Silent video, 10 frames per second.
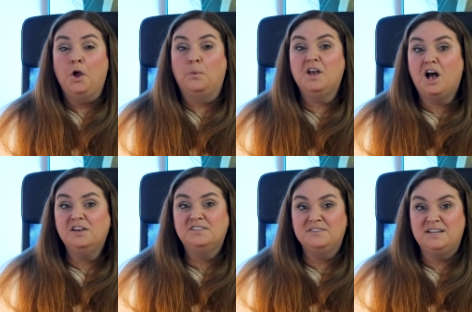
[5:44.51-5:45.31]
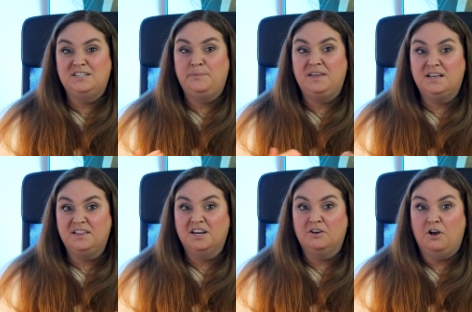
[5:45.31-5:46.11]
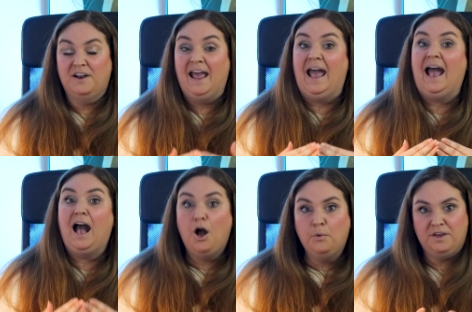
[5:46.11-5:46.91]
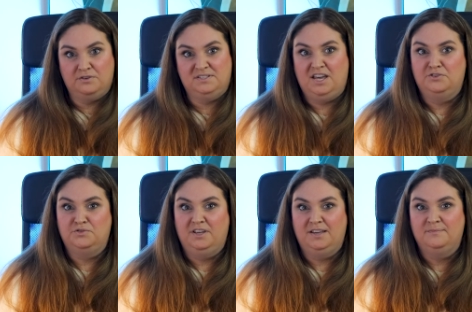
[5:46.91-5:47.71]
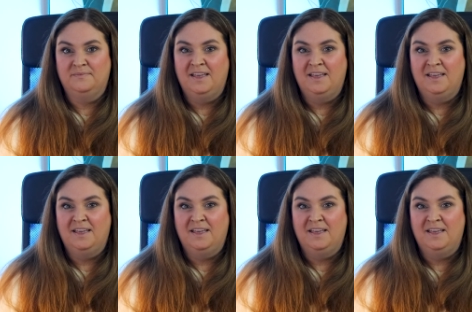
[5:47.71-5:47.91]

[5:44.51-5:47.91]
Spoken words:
we also need to be clear on how we are scheduling.